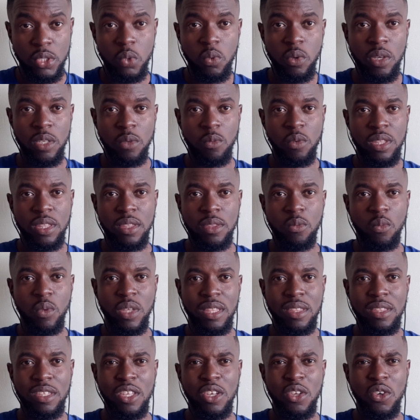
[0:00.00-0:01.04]
it
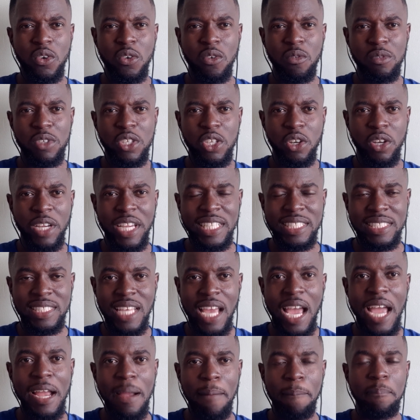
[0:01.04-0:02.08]
with your
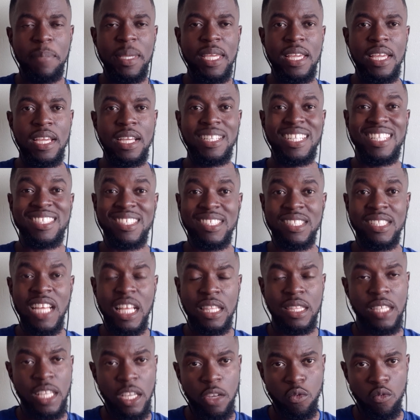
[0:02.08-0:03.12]
entire being. There's
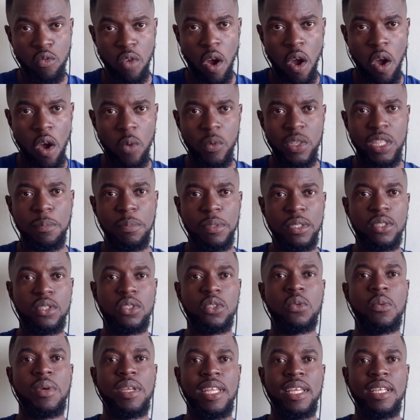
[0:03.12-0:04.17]
nothing wrong with
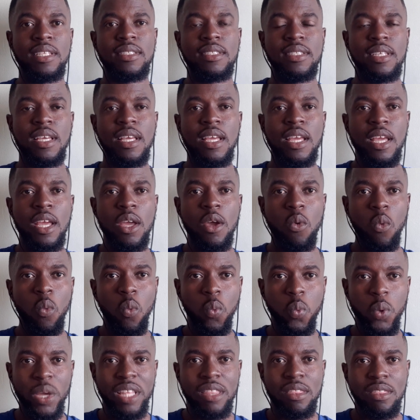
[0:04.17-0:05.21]
pursuing it
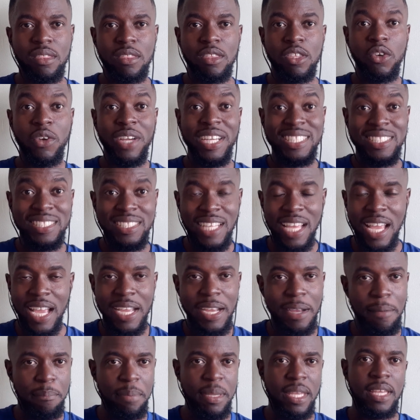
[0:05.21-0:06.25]
with your
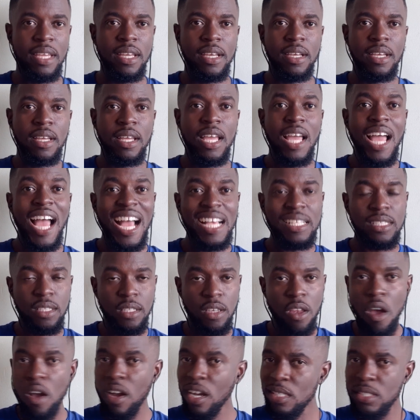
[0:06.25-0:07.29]
entire being. As
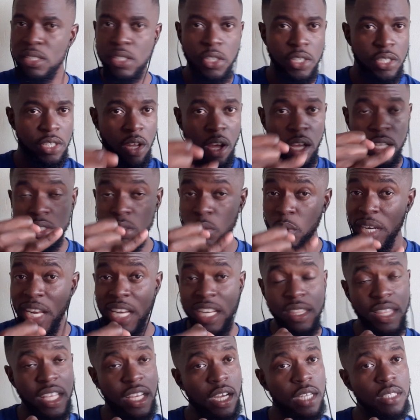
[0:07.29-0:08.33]
long as you're not doing
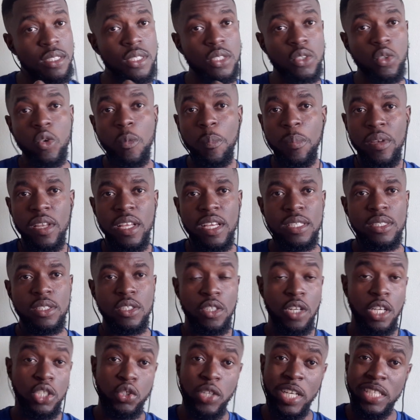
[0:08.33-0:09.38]
anything unscrupulous, you're
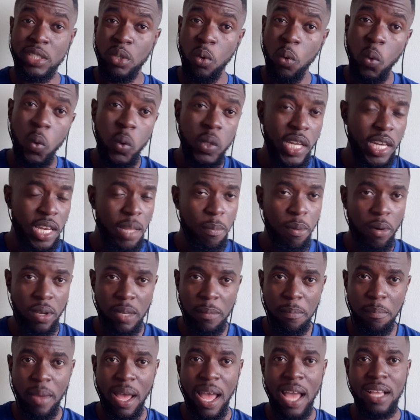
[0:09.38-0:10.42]
not trying to hold anybody
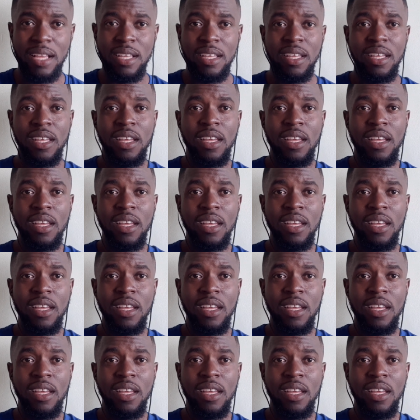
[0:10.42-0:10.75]
back,